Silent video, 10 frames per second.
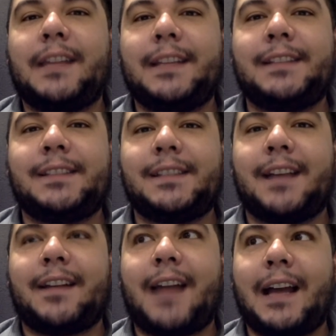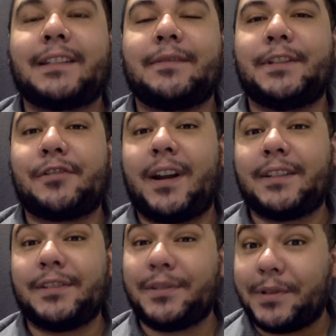he's not actively trying
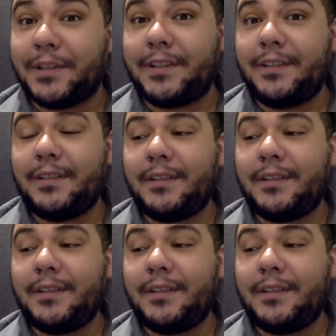to do good,